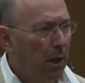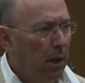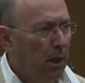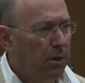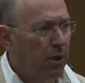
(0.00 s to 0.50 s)

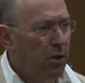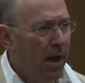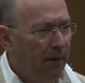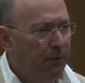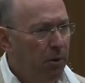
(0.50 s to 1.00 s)
Uh, so you
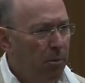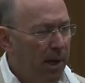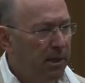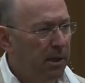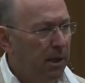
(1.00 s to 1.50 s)
have to
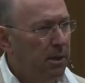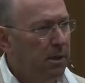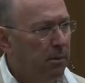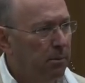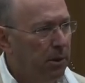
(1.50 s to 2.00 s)
maintain
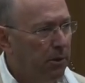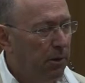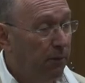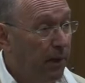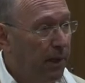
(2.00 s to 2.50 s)
some degree of
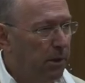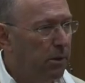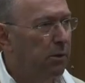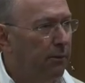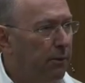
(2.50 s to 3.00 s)
fleetness
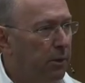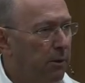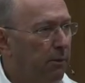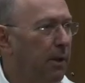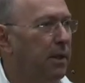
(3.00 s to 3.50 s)
of foot and
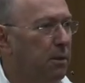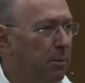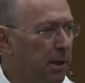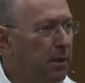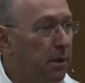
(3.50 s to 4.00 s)

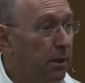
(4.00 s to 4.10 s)
flexibility.